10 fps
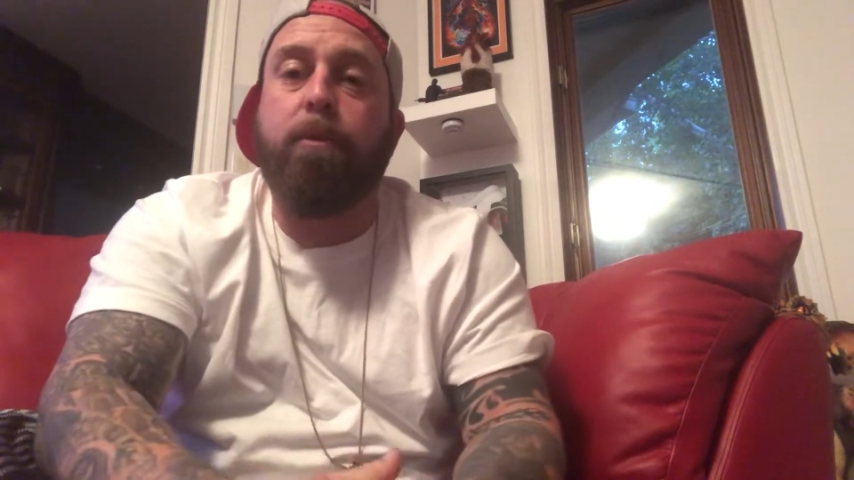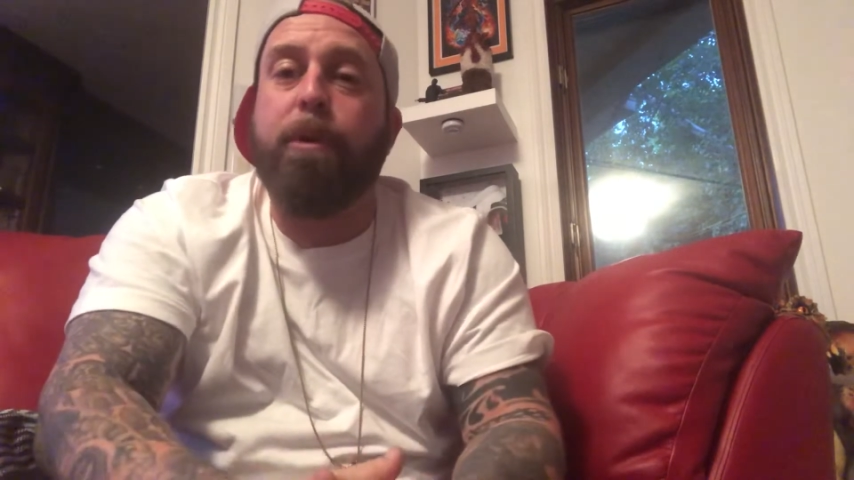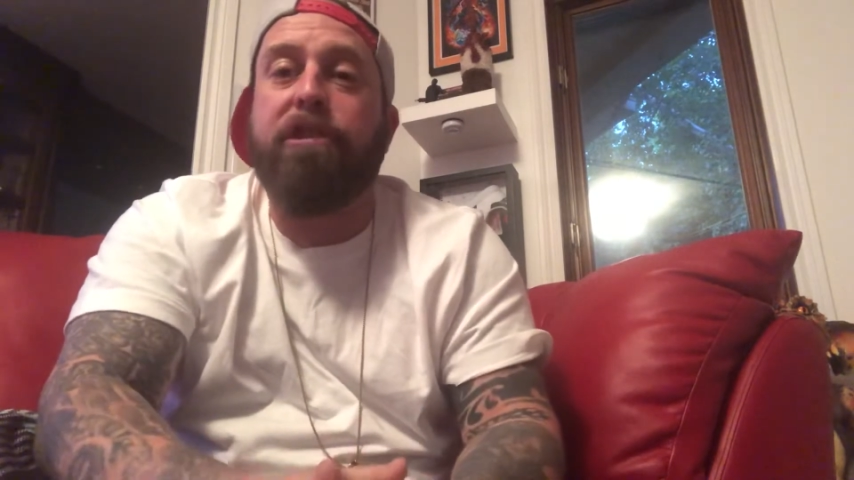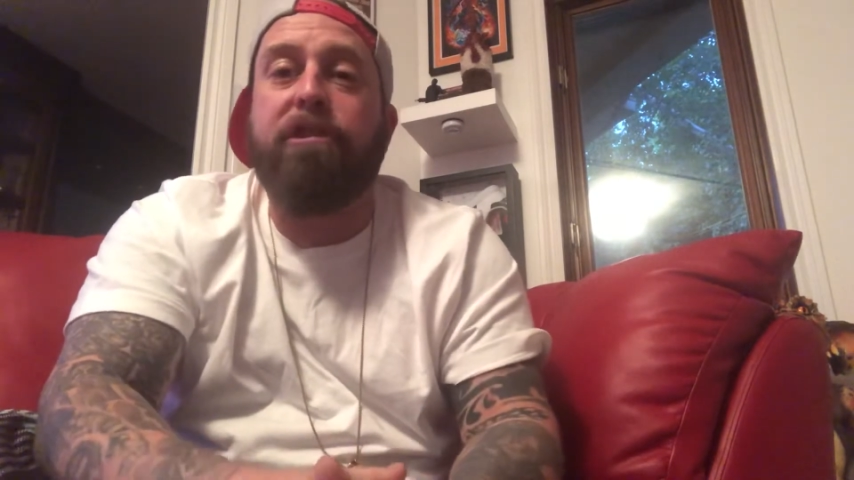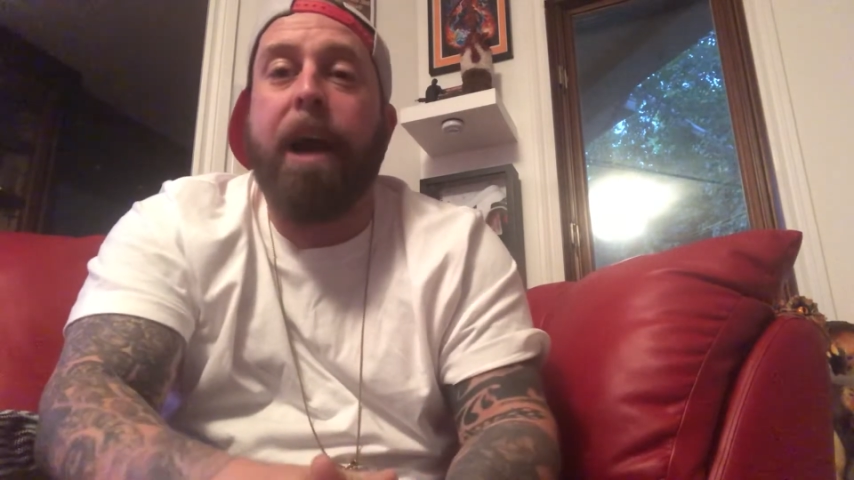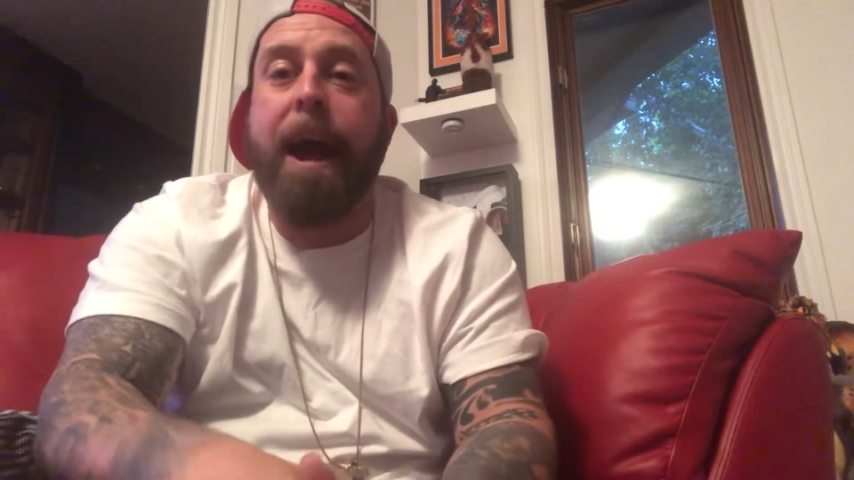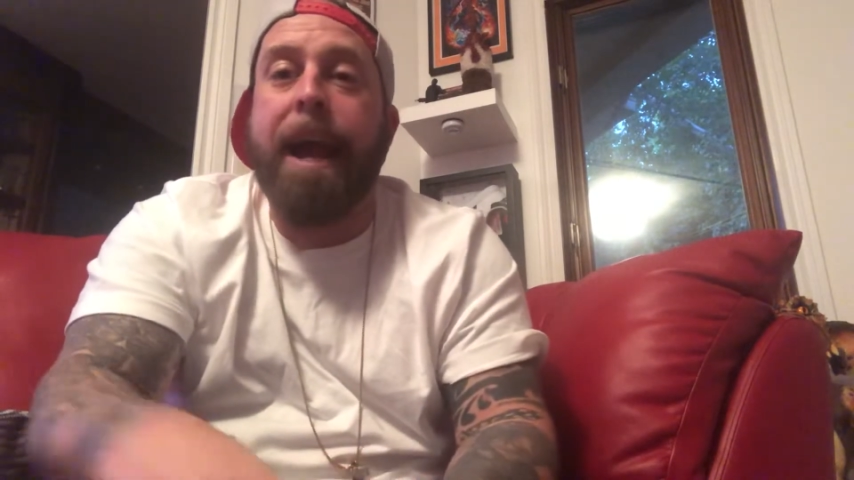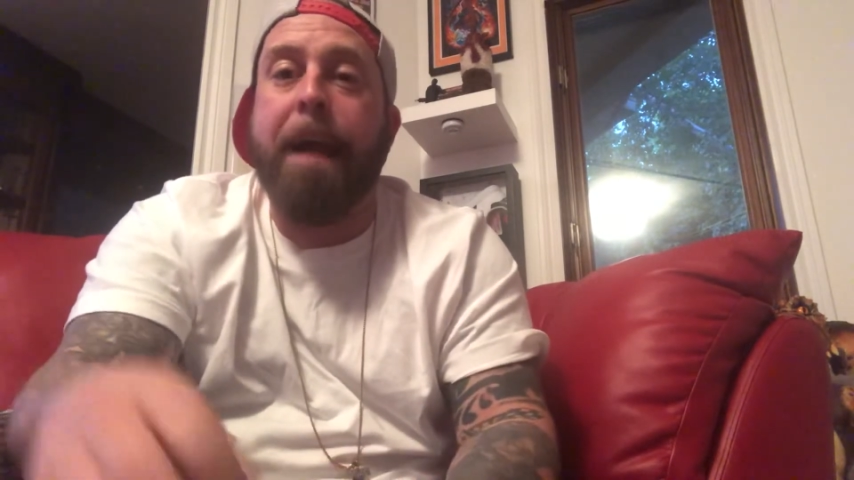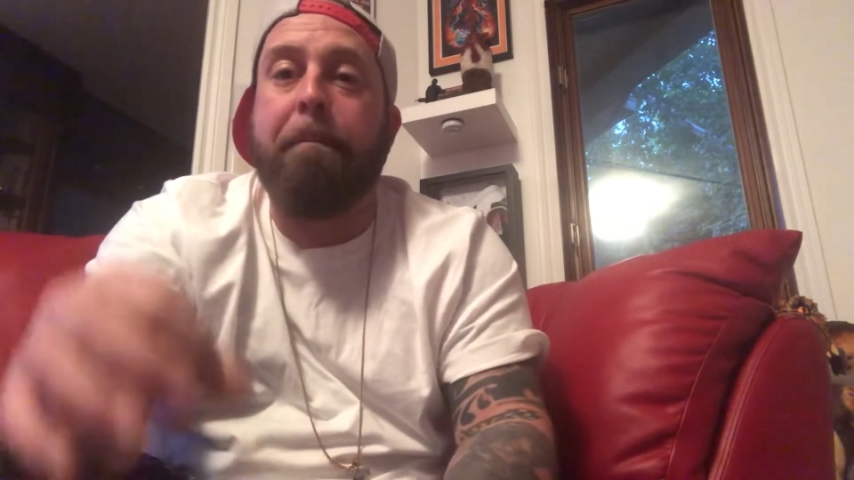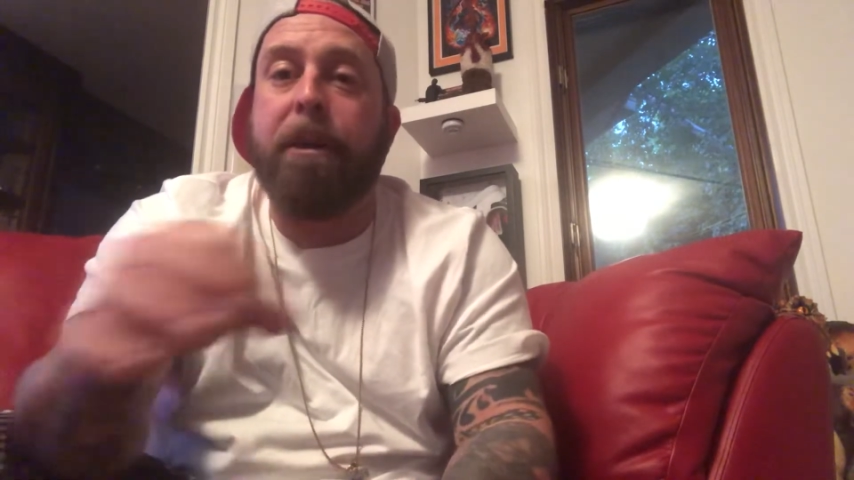which I
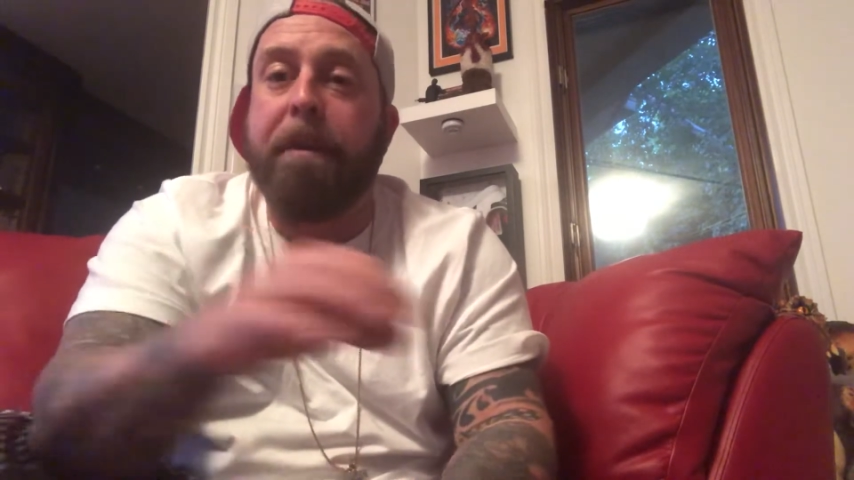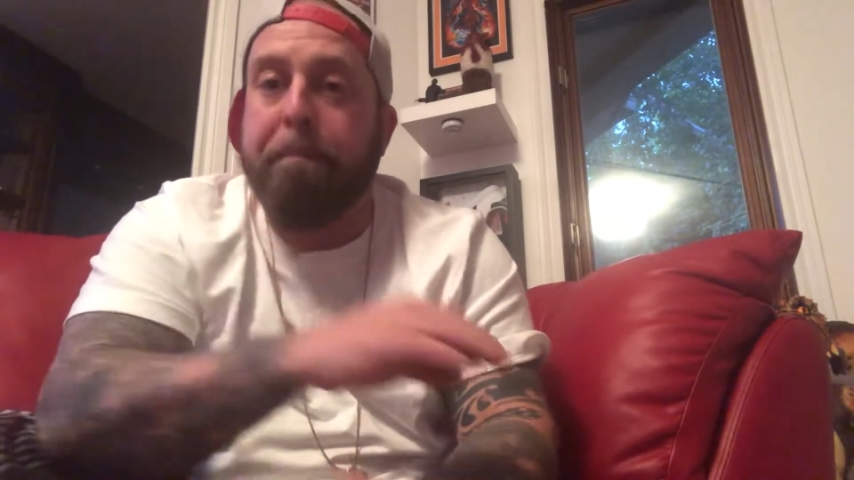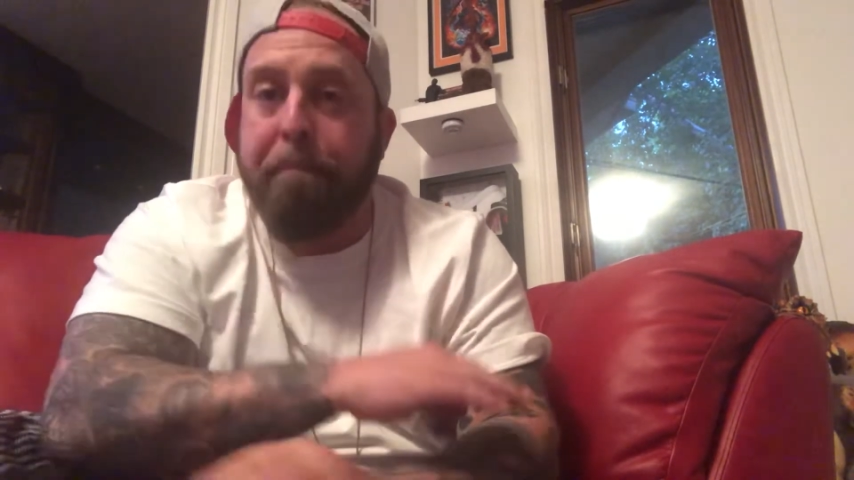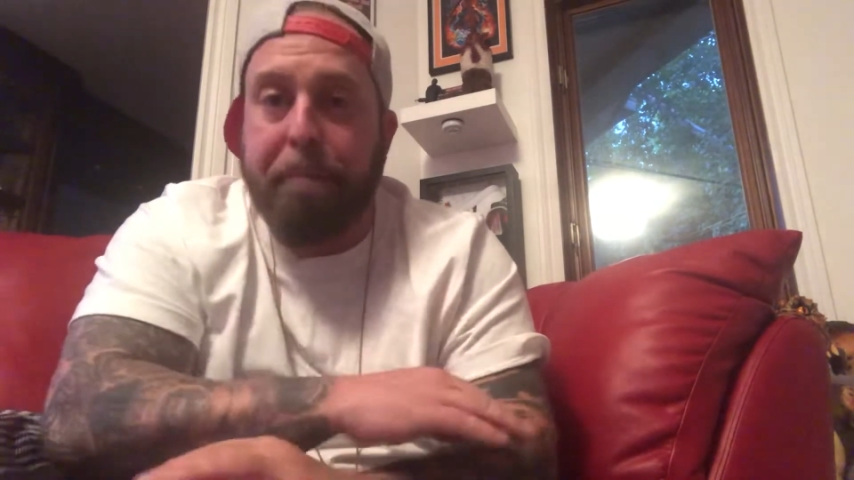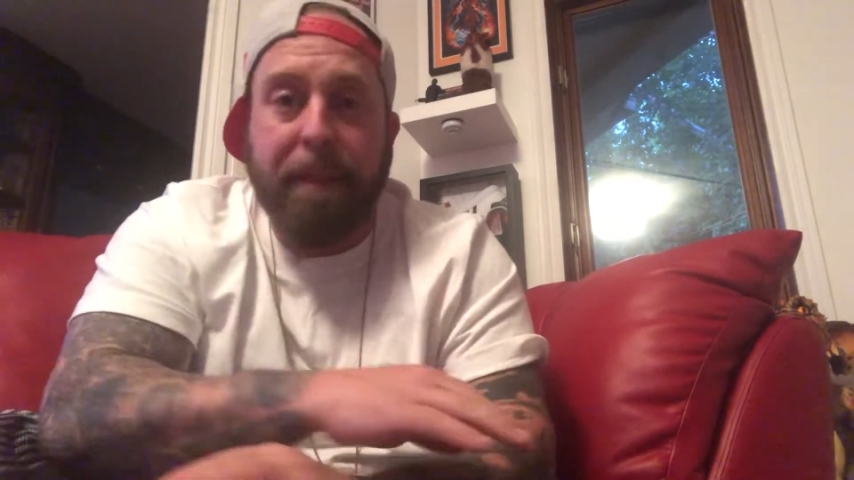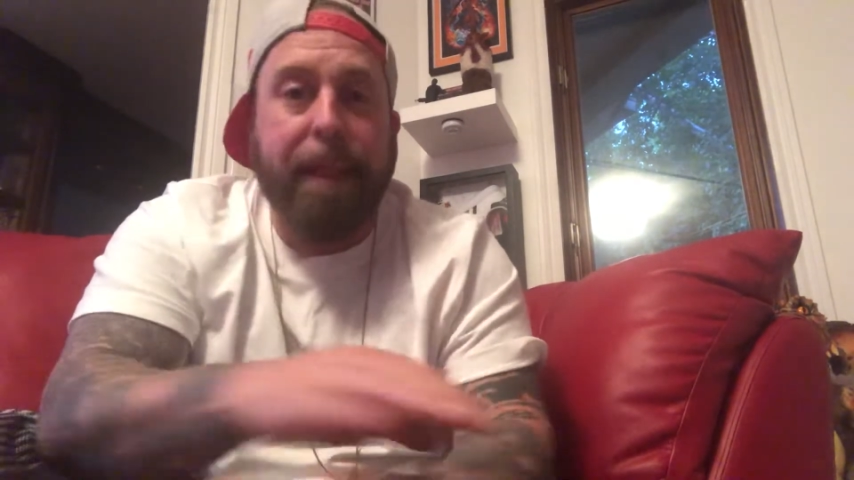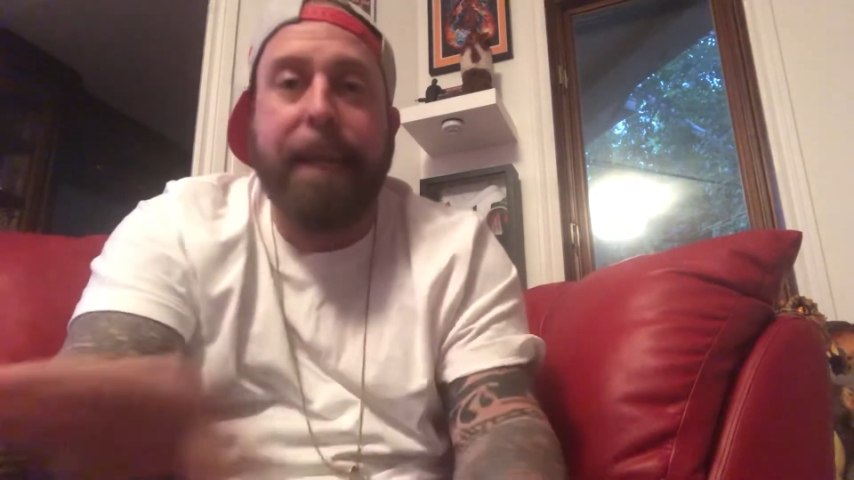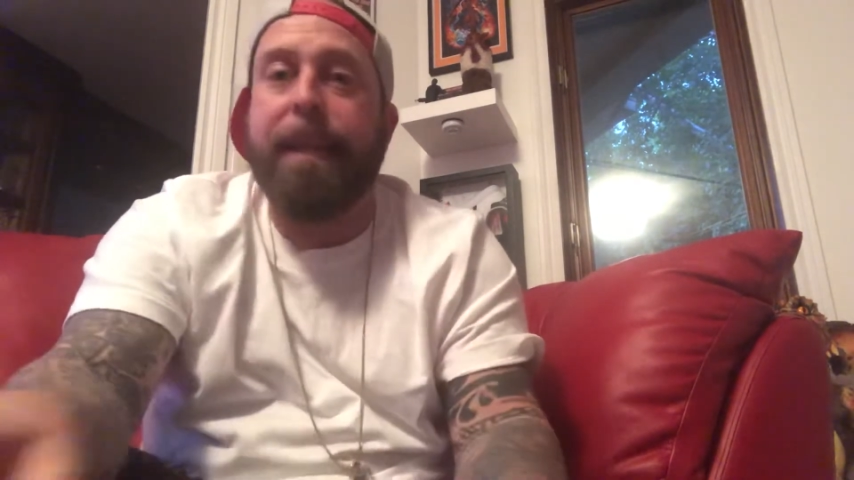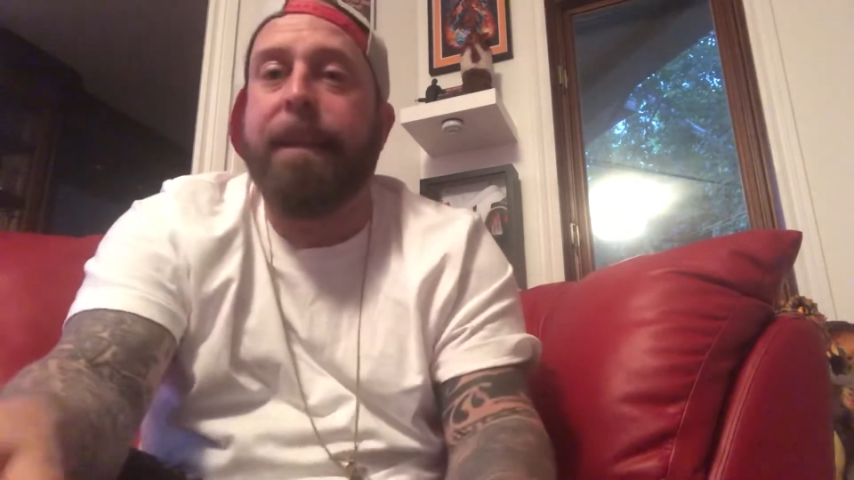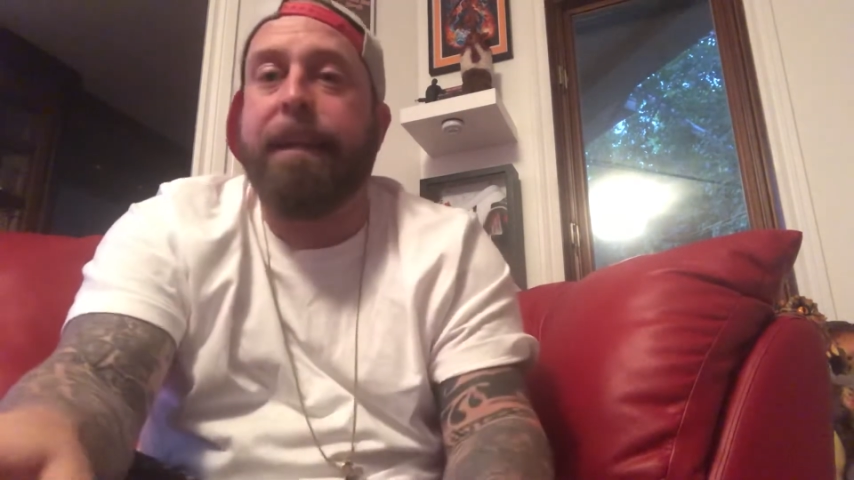am
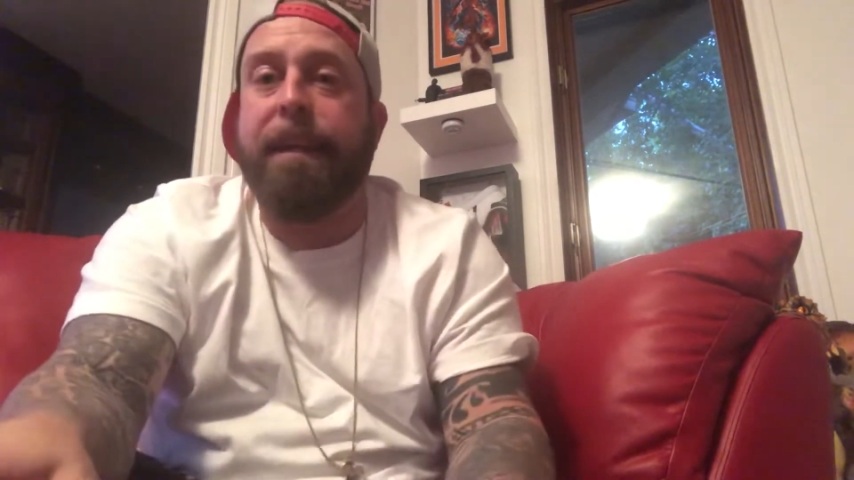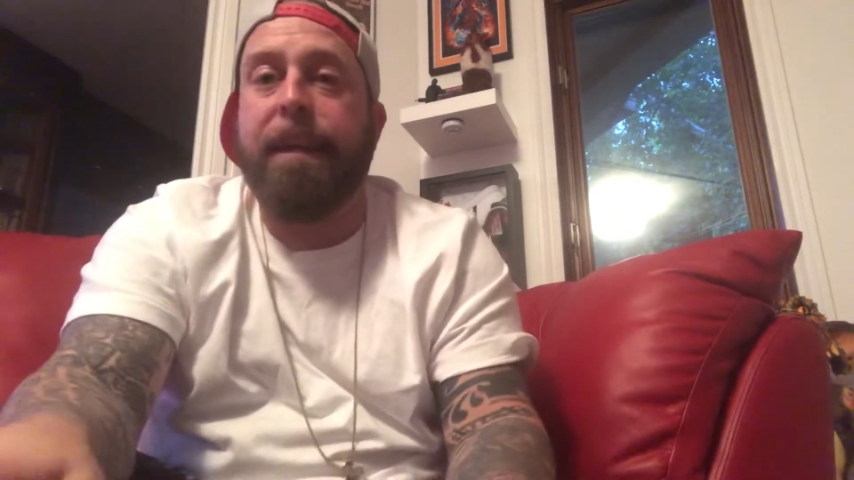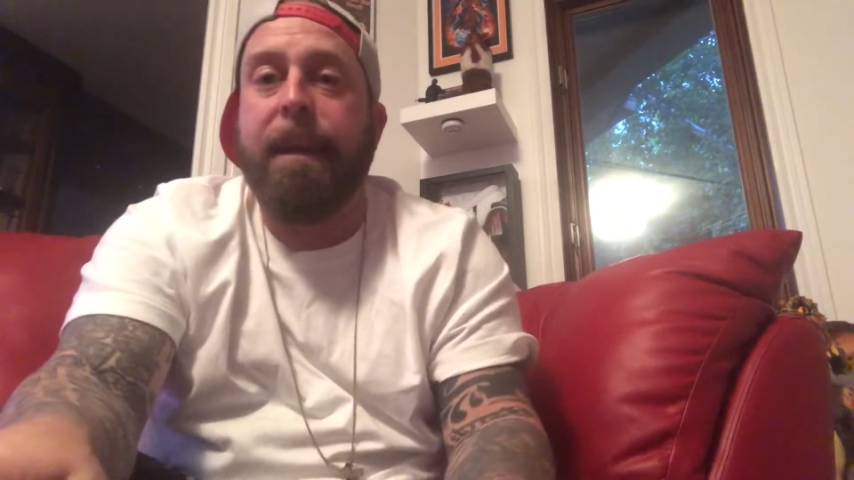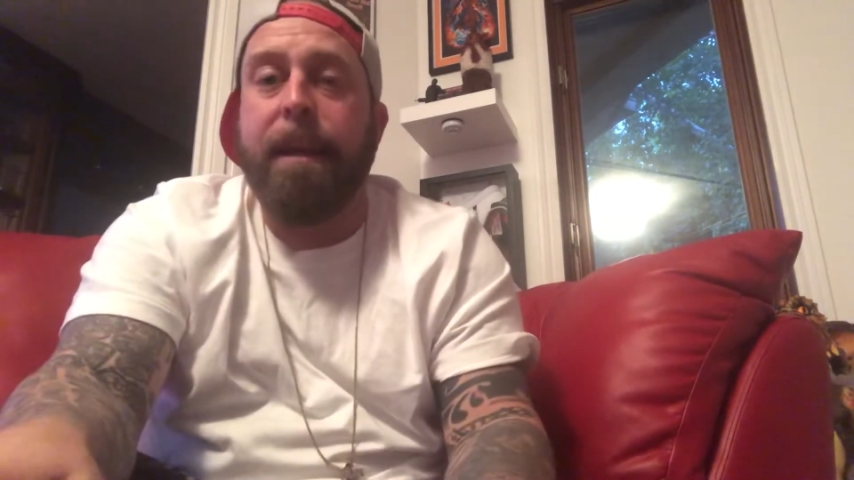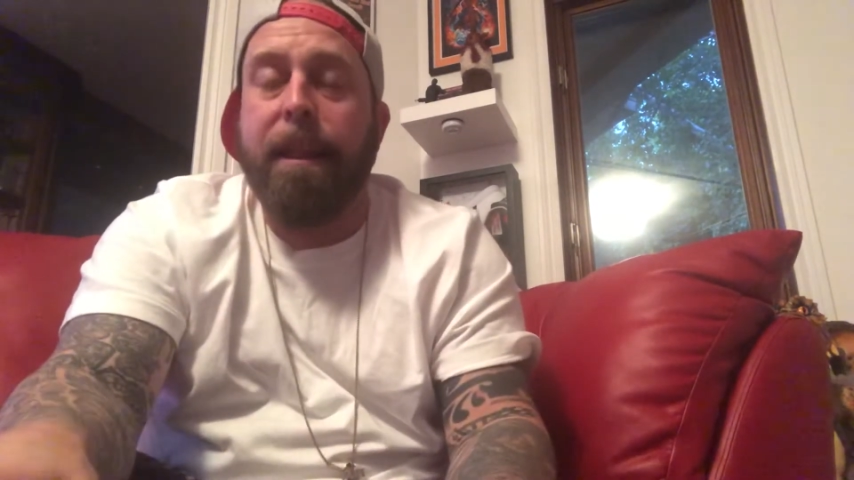completely